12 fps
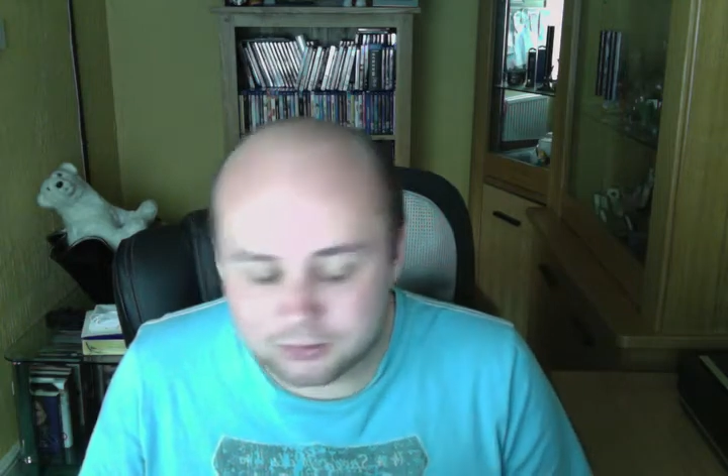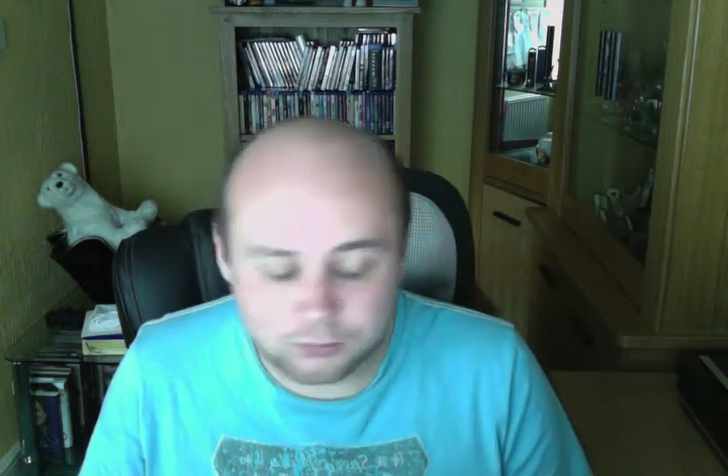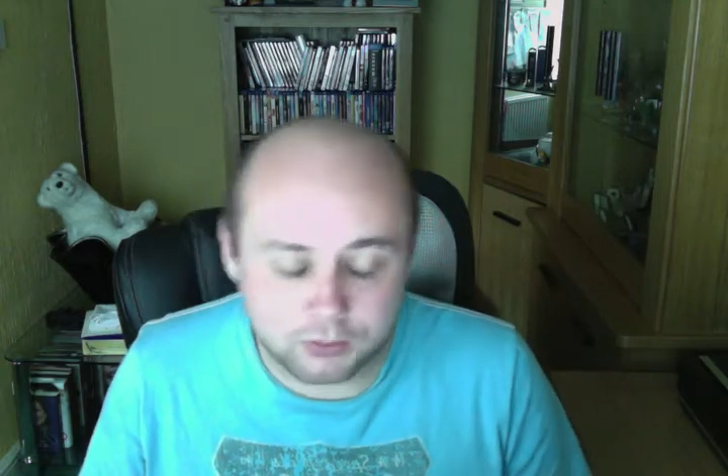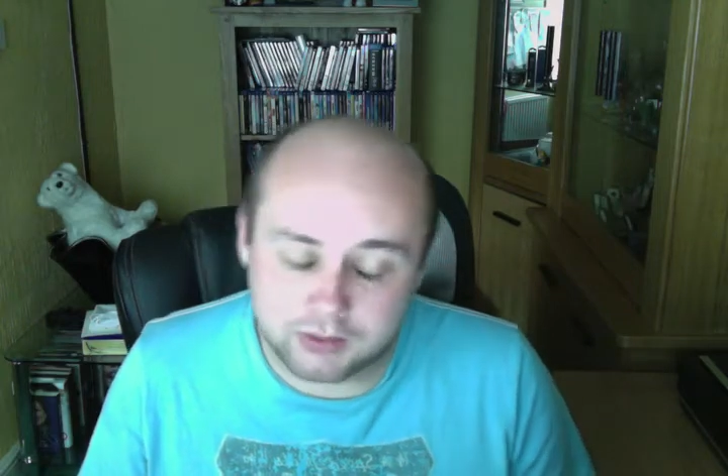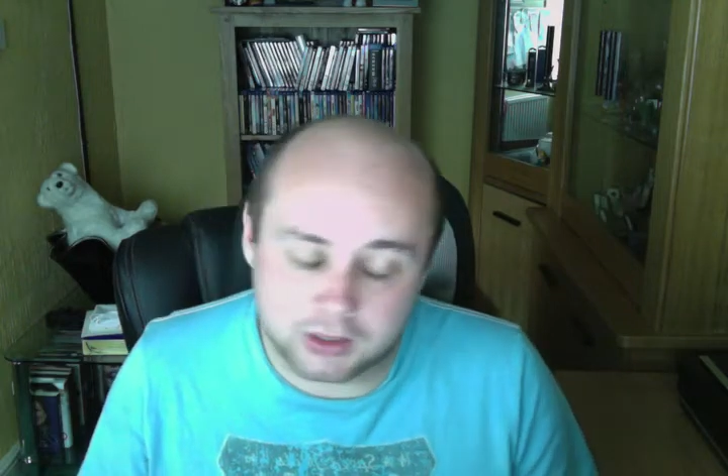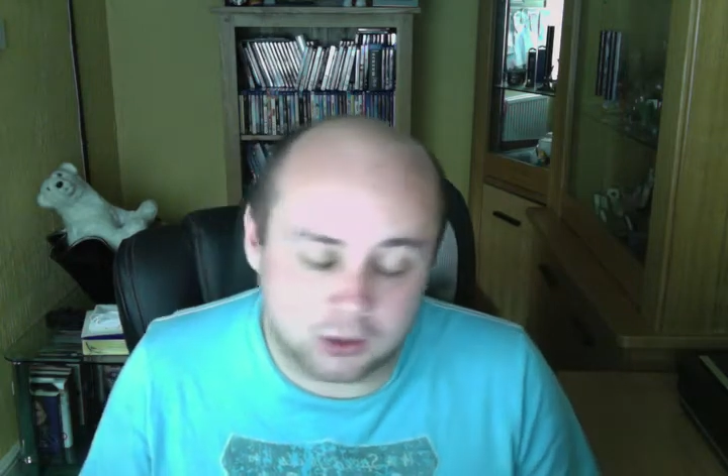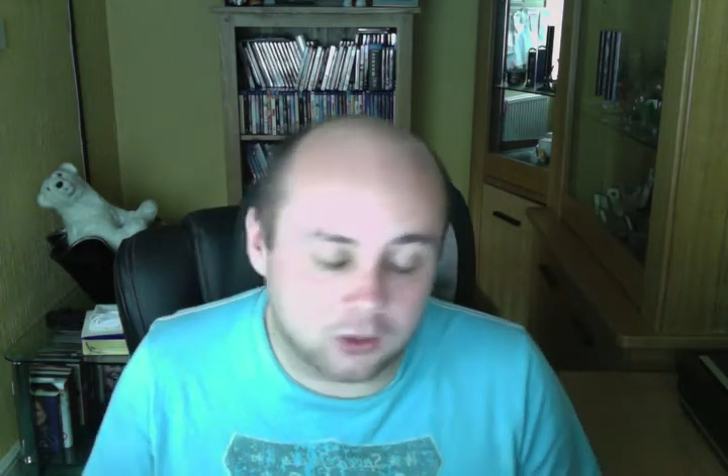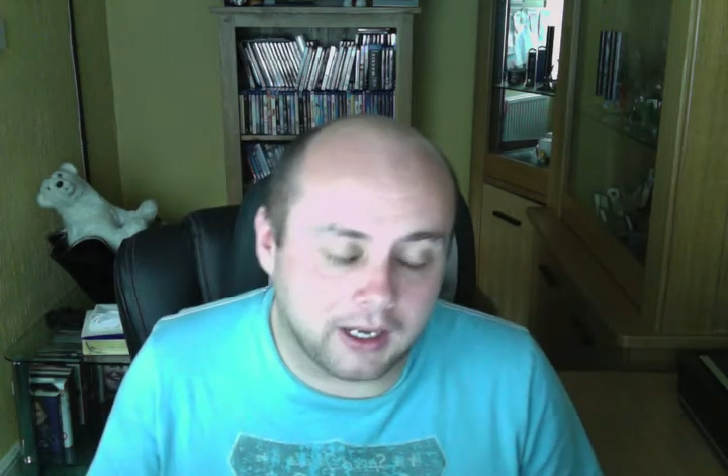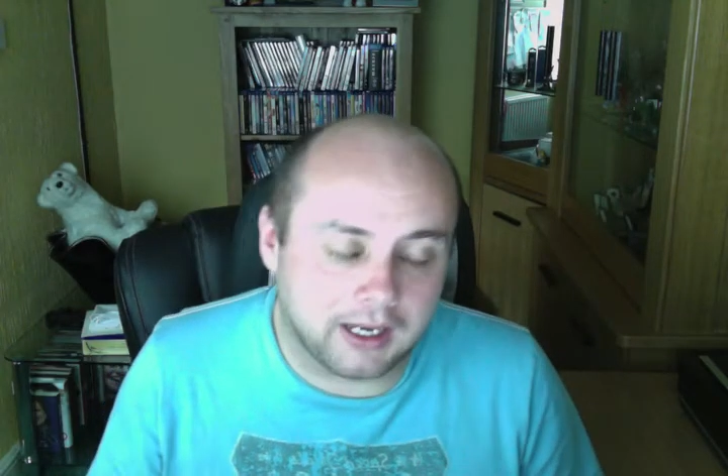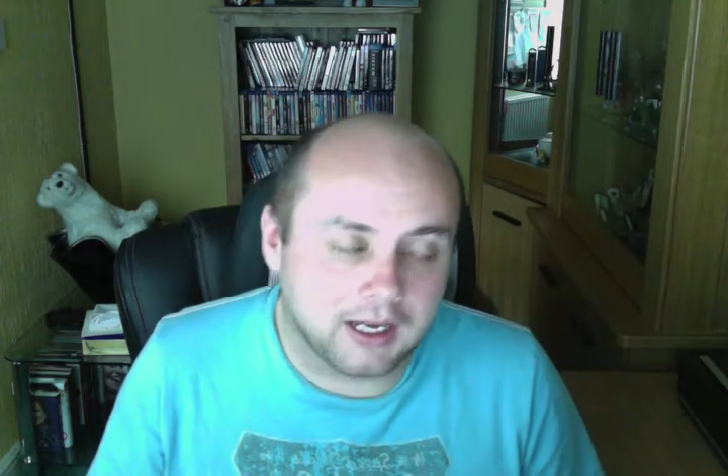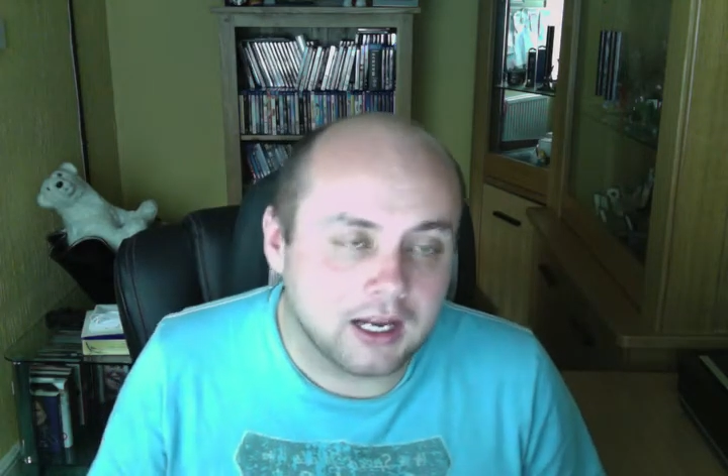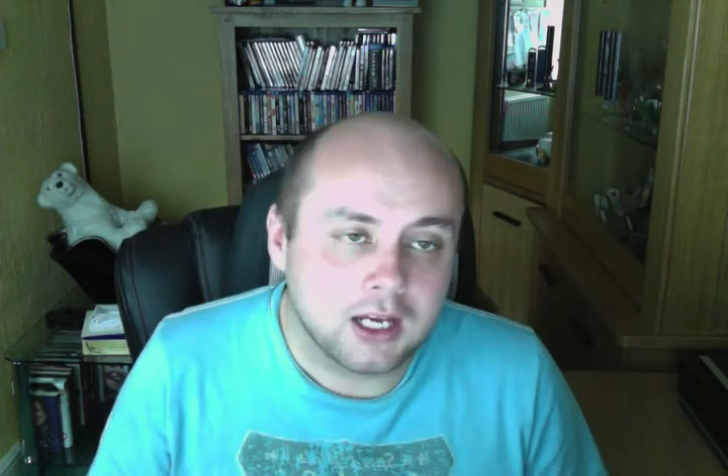
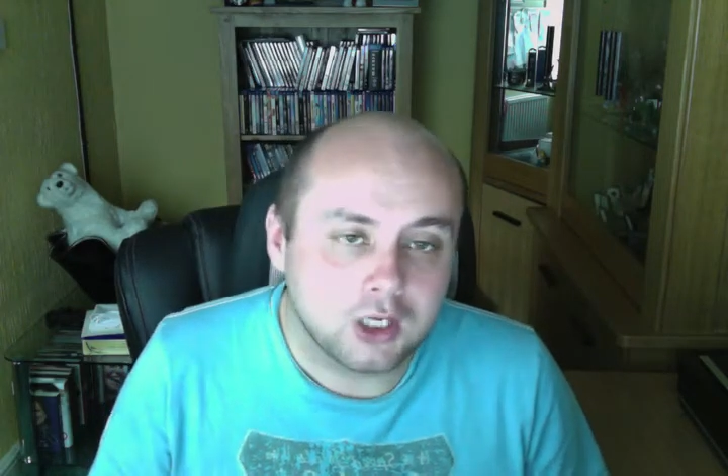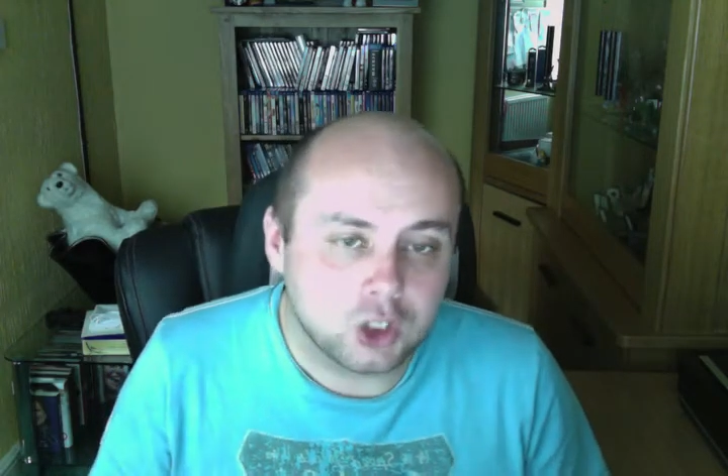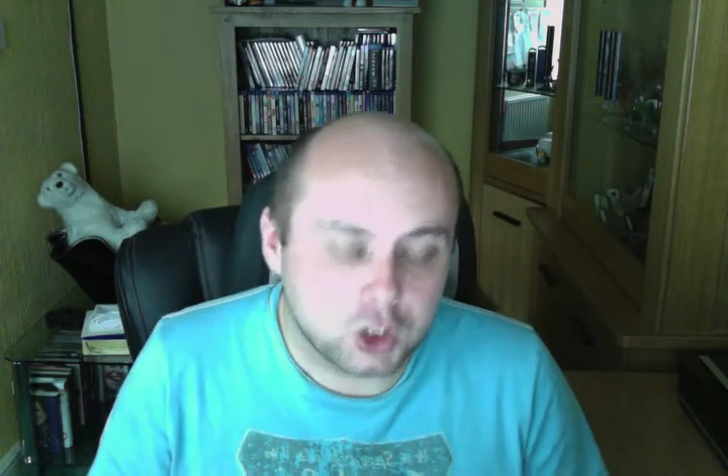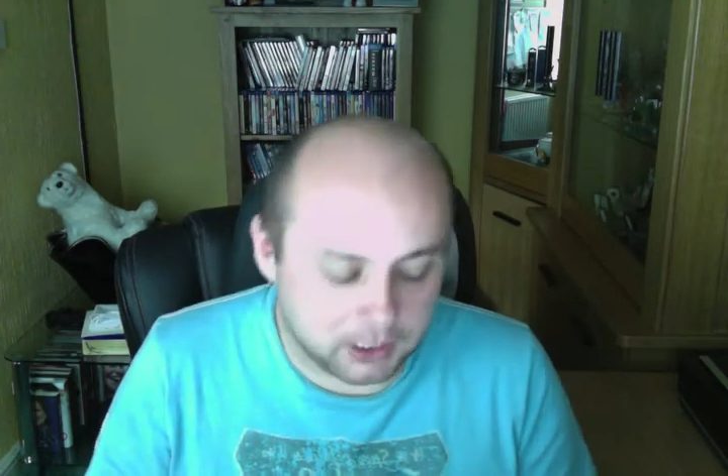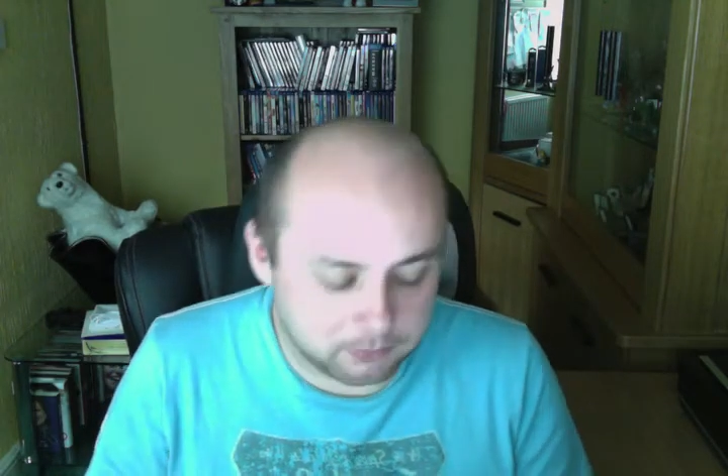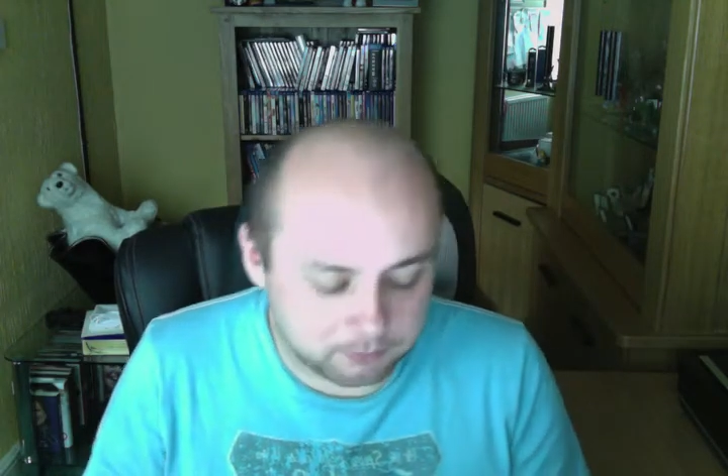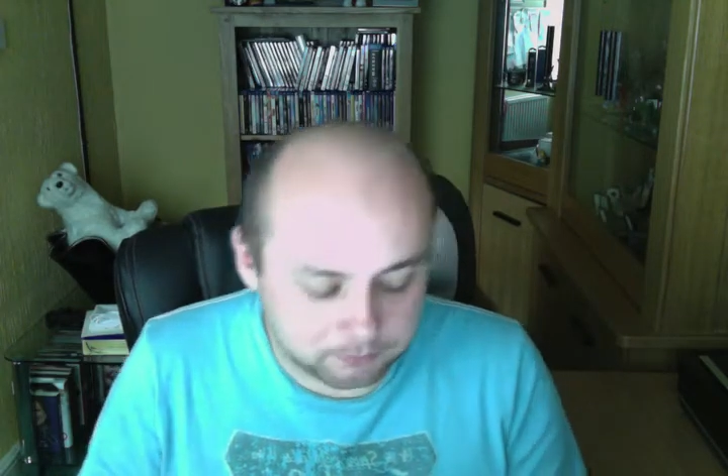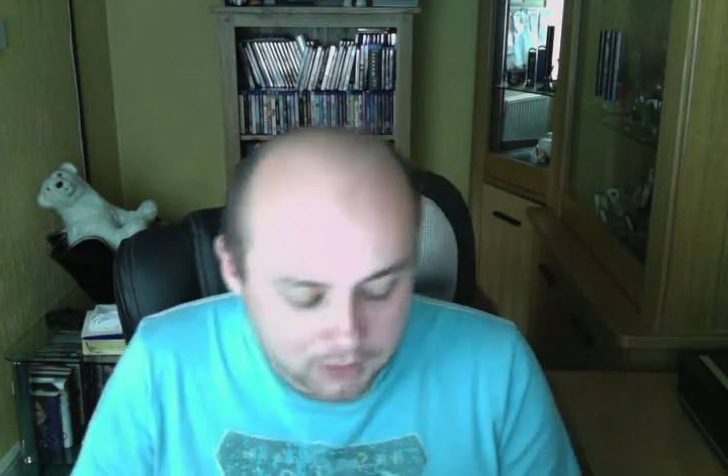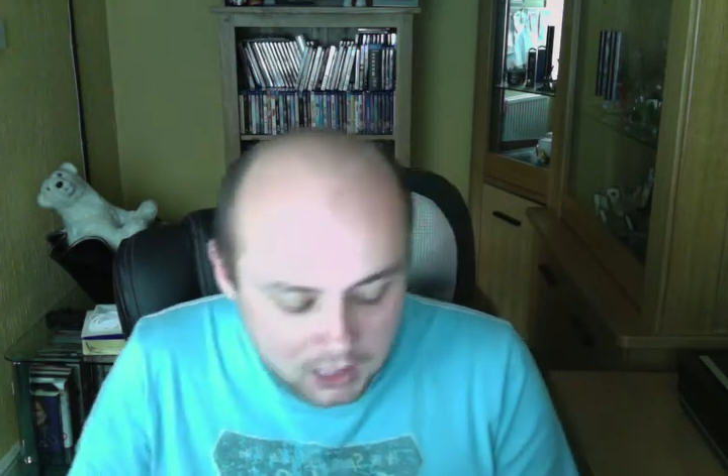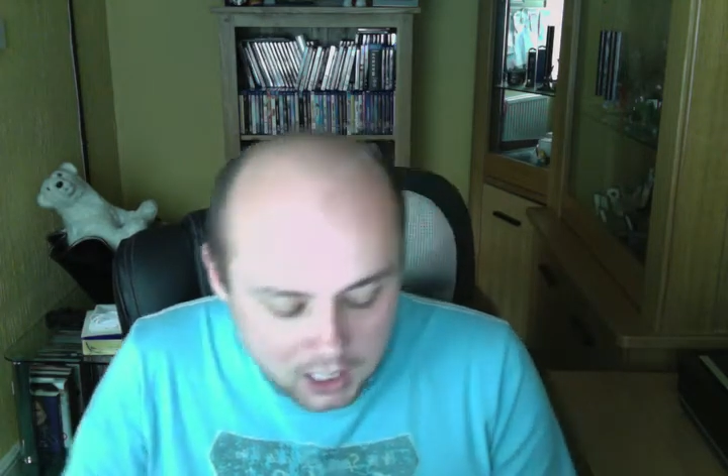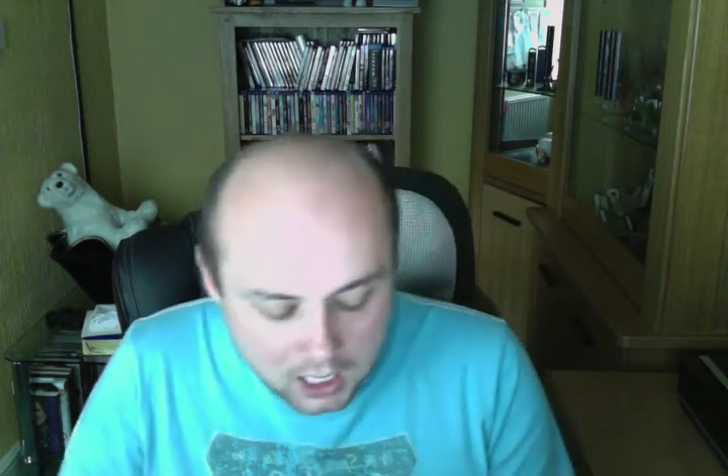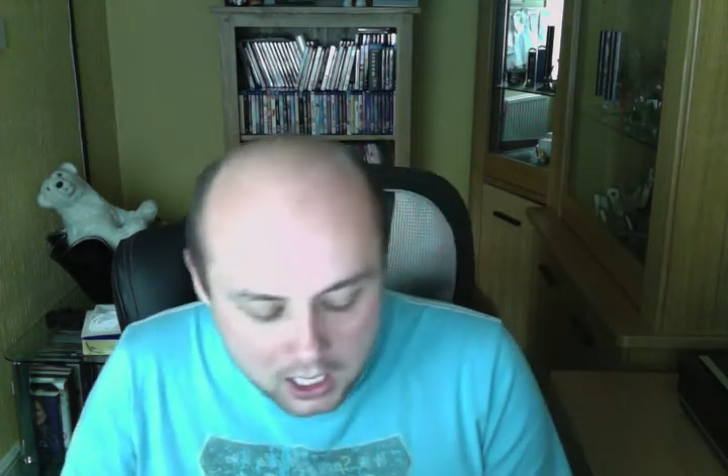times, whatever you call it,
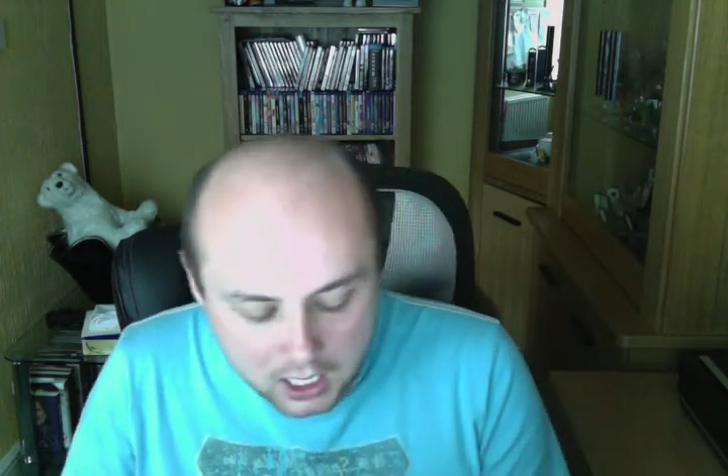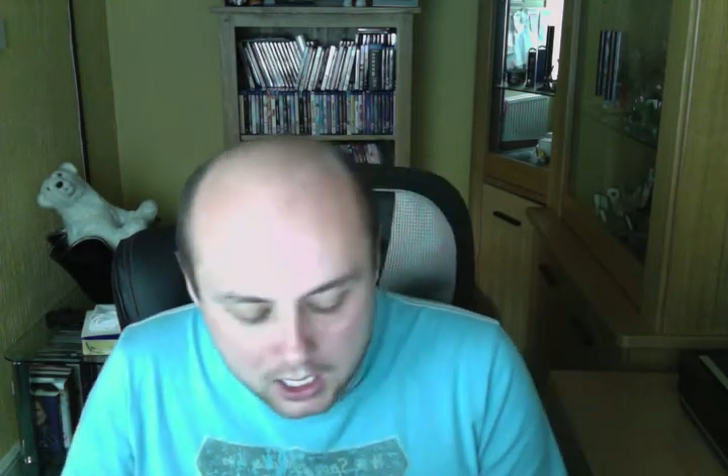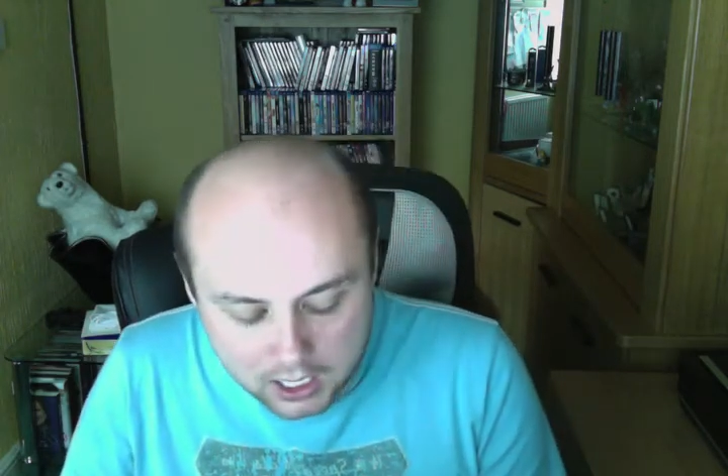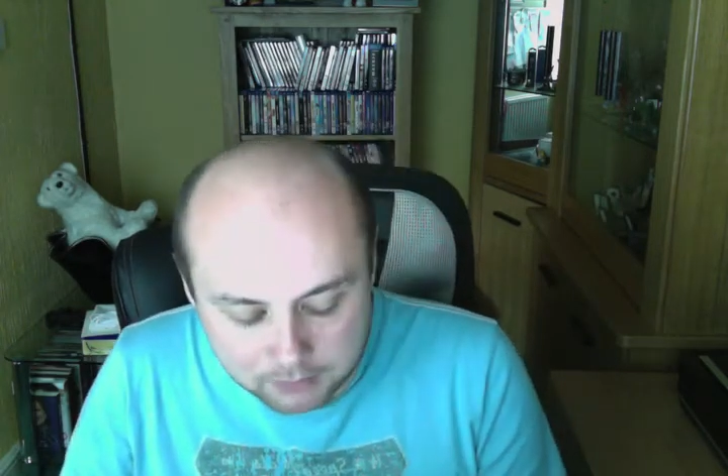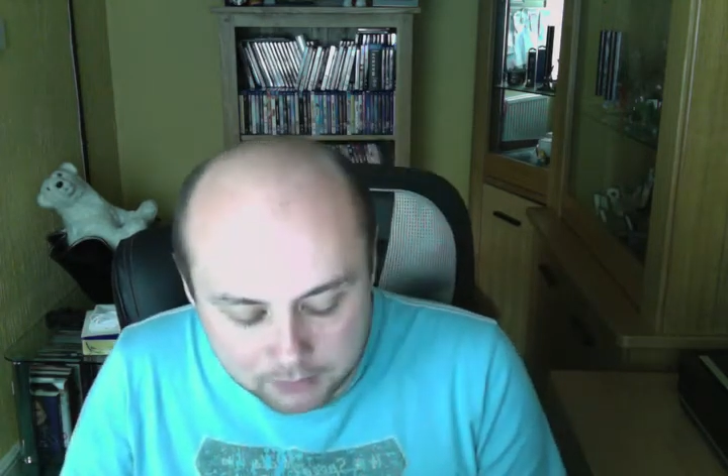chip.